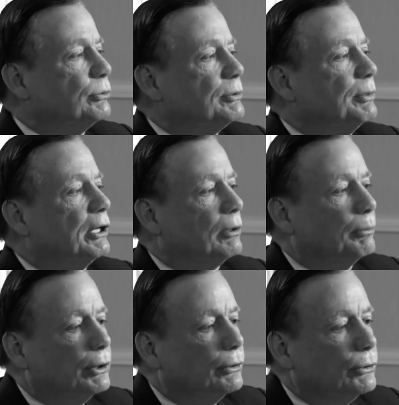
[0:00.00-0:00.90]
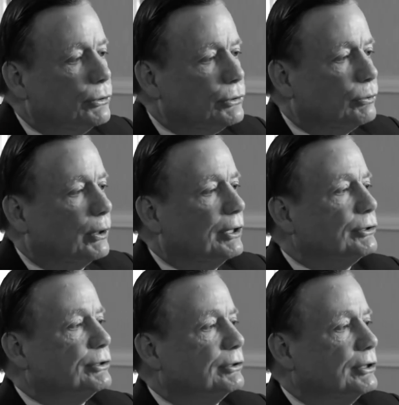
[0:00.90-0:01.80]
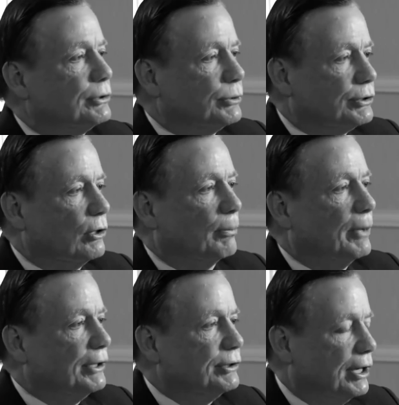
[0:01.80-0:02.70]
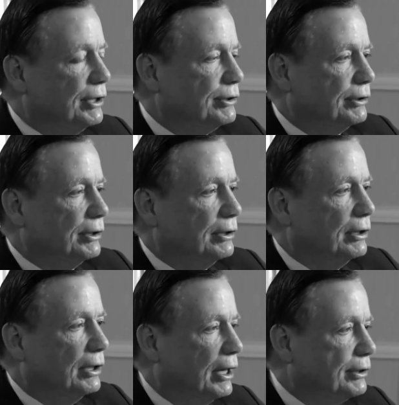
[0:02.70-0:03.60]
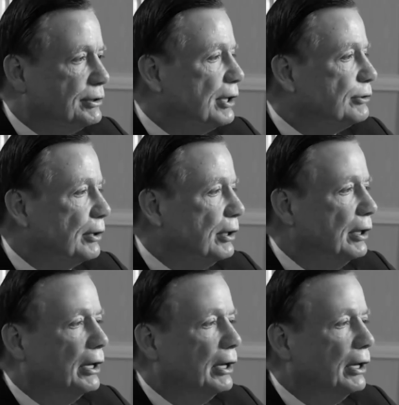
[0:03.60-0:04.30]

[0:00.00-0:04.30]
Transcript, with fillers: she was being abused, whether she, this was her imagination, et cetera.